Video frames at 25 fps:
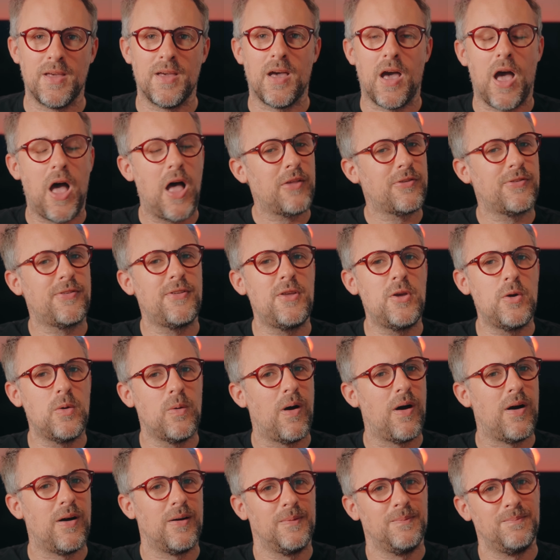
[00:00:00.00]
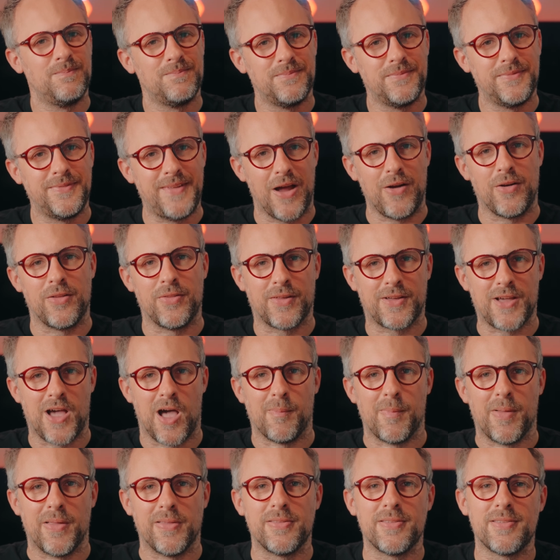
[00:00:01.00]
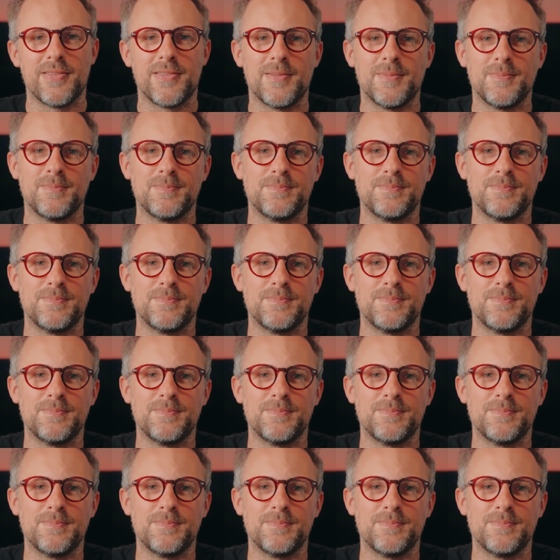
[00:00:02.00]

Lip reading: I'll see you all down in the comments.